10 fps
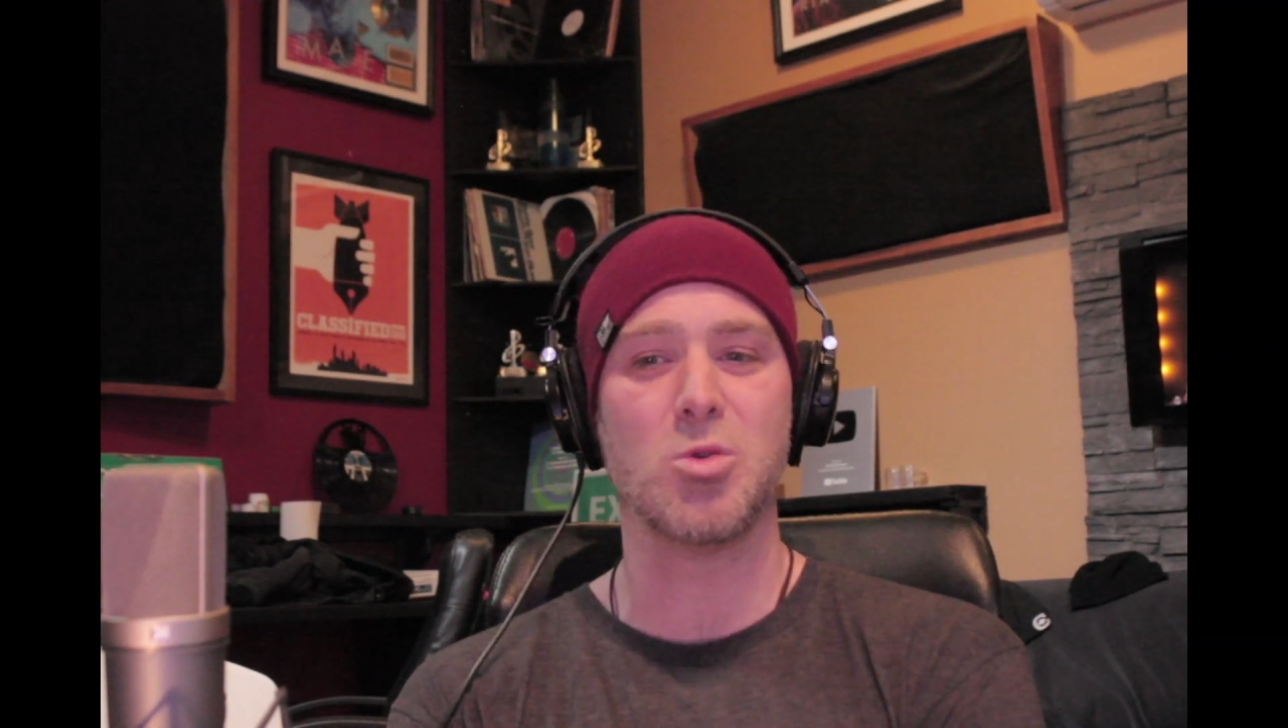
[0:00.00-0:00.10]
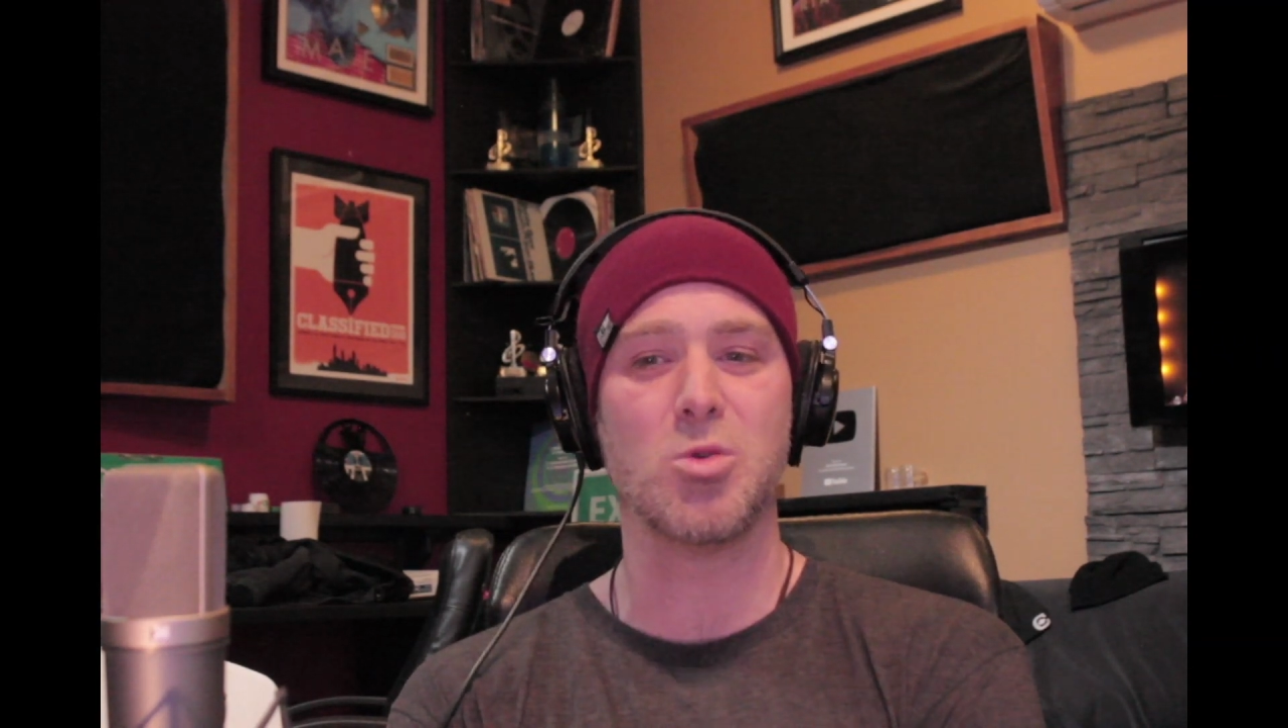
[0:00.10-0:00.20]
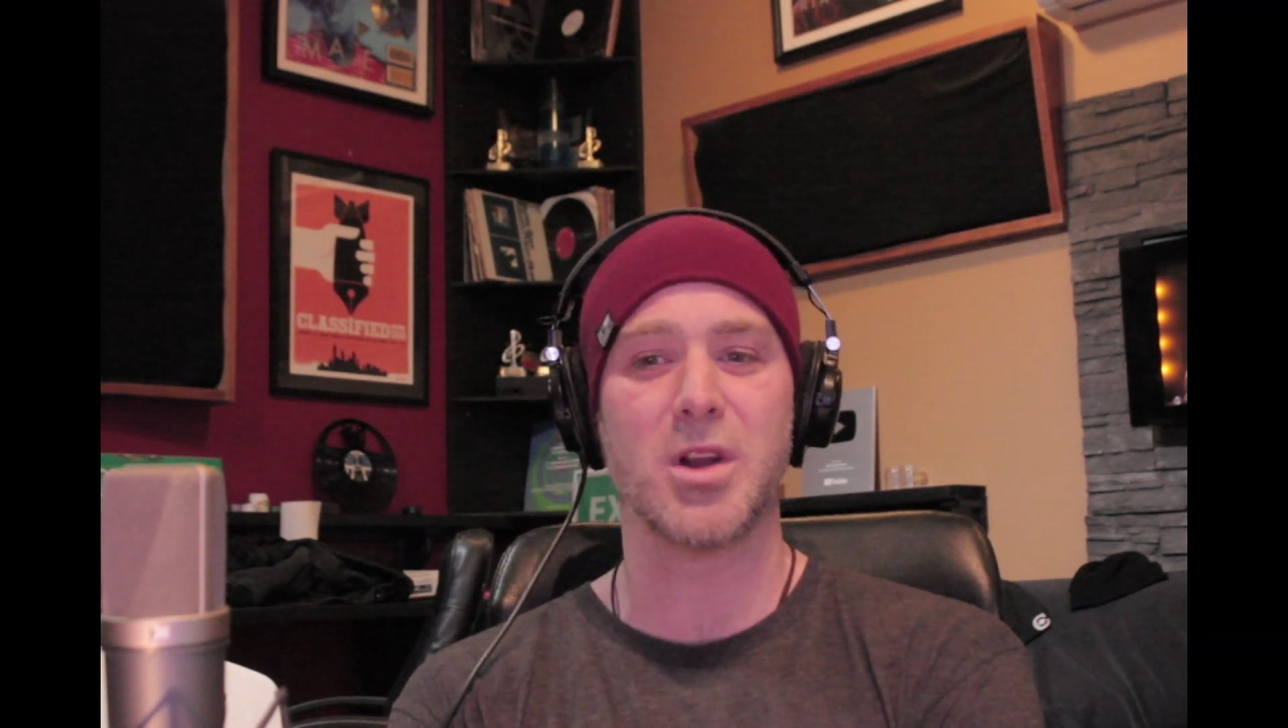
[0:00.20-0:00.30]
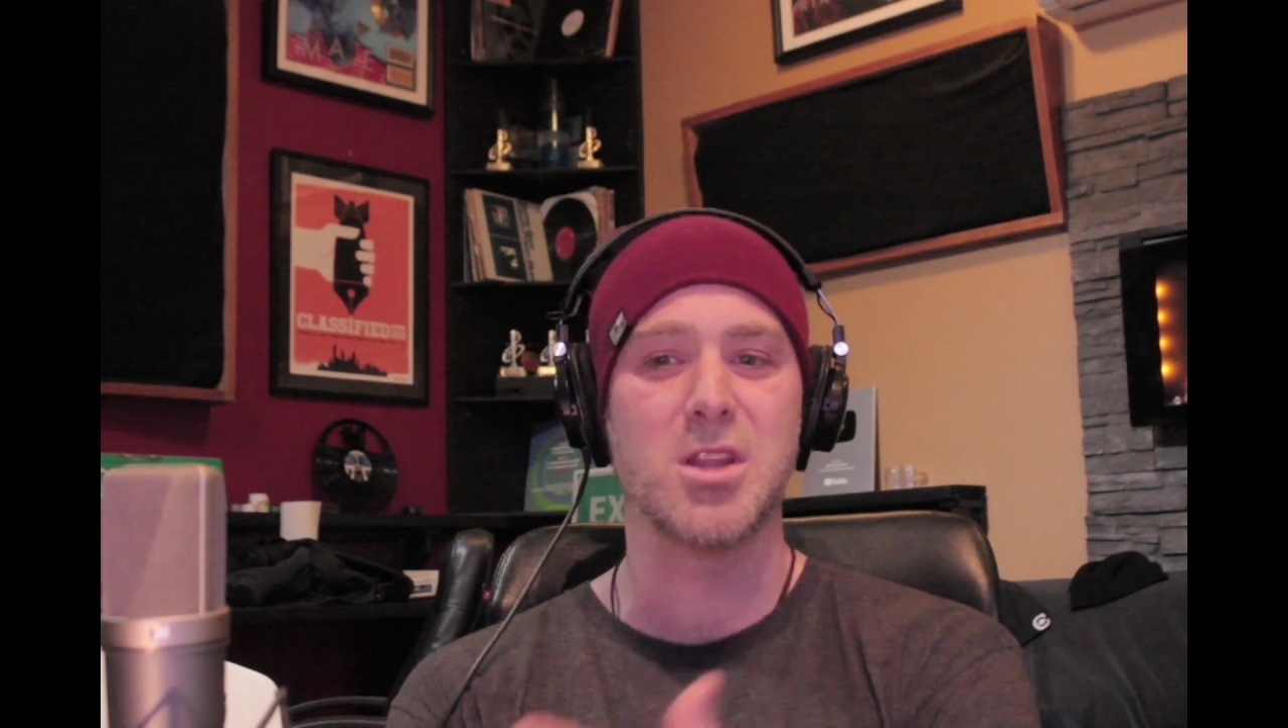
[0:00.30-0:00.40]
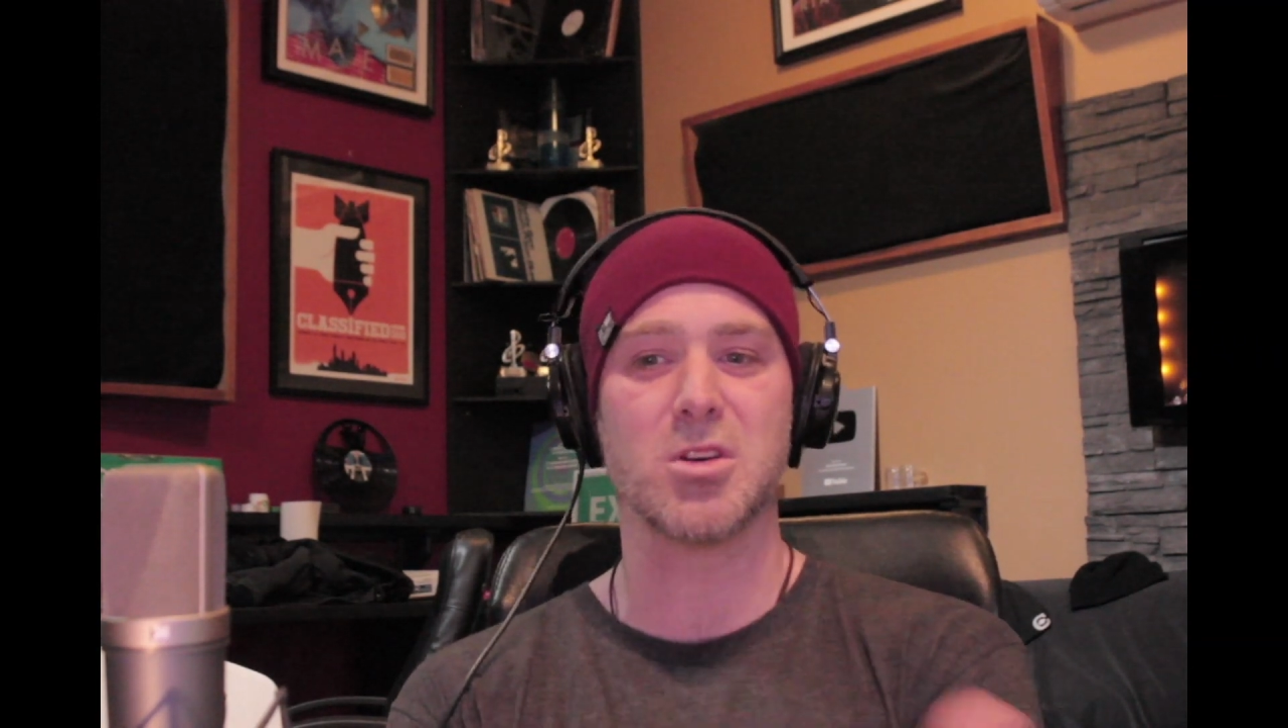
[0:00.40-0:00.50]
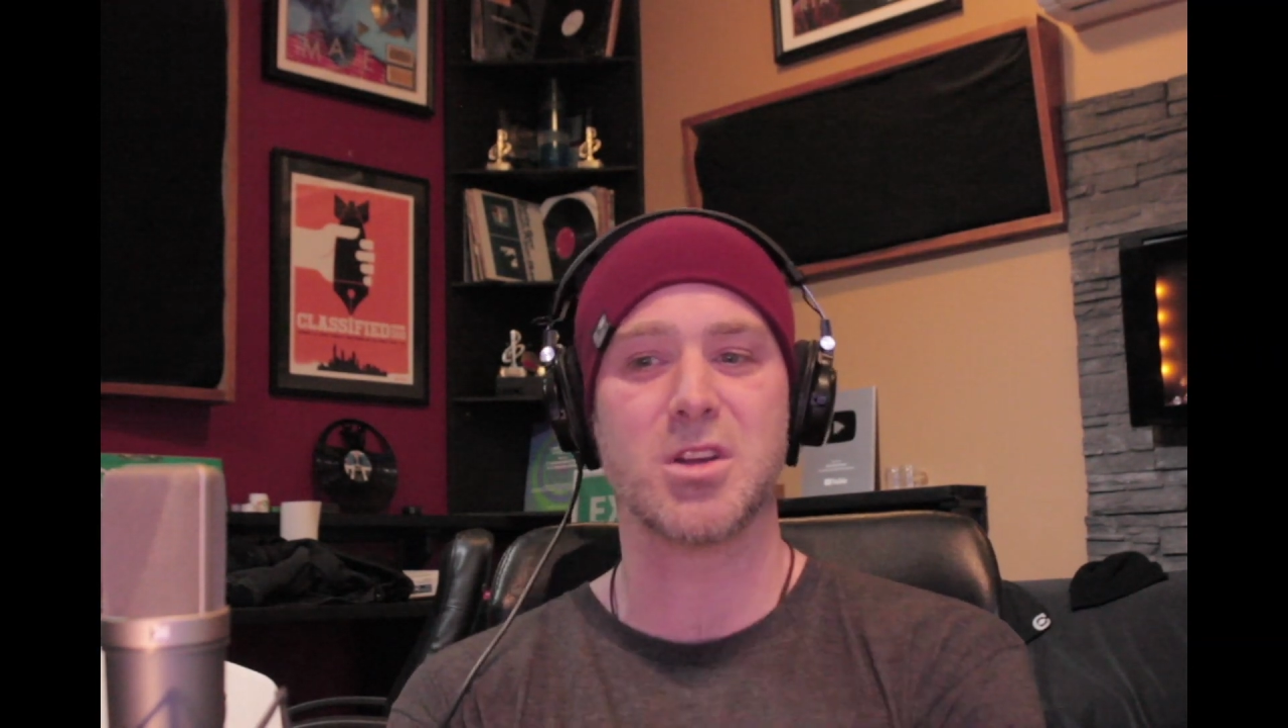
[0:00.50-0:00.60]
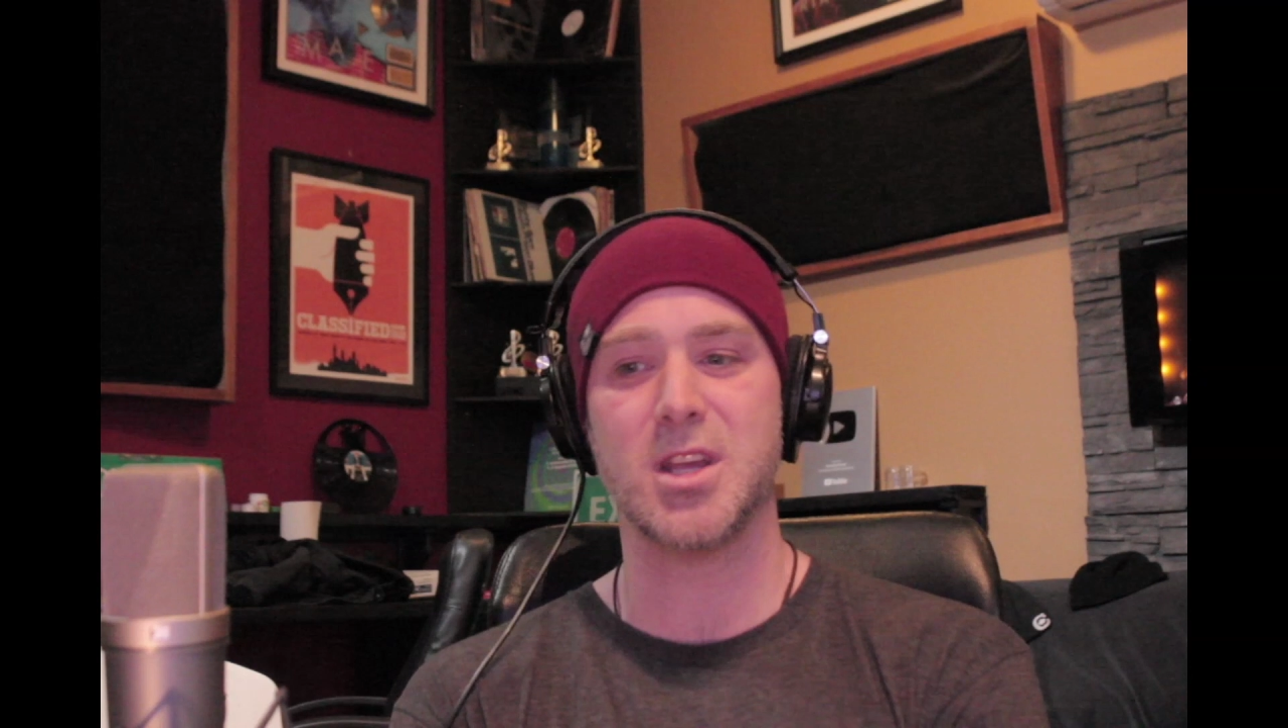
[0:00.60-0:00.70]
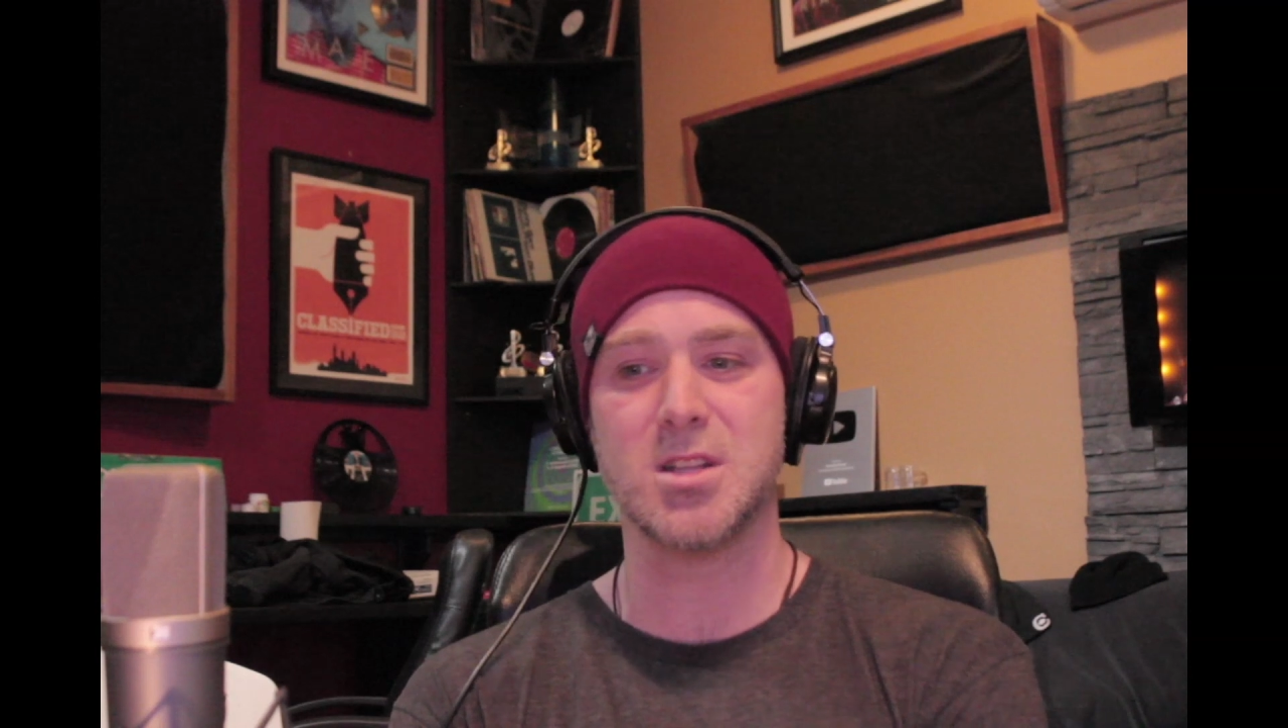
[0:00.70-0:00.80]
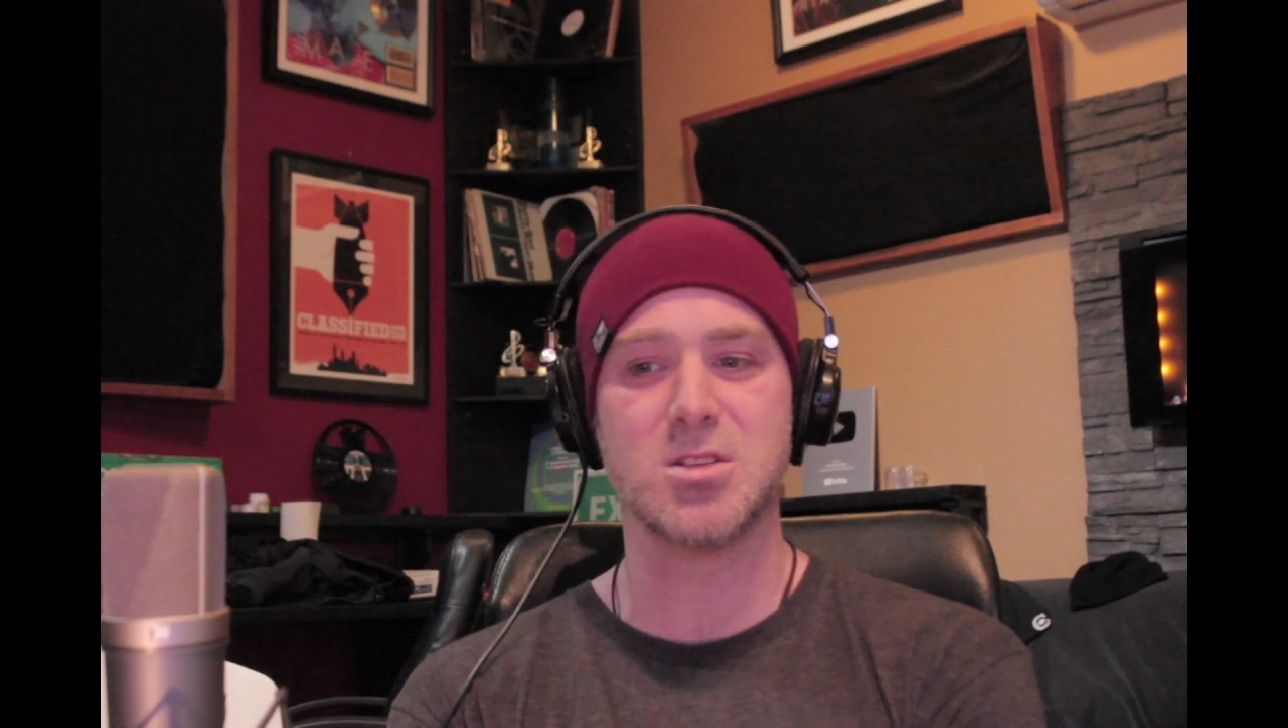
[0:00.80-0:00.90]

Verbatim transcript: bringing your kids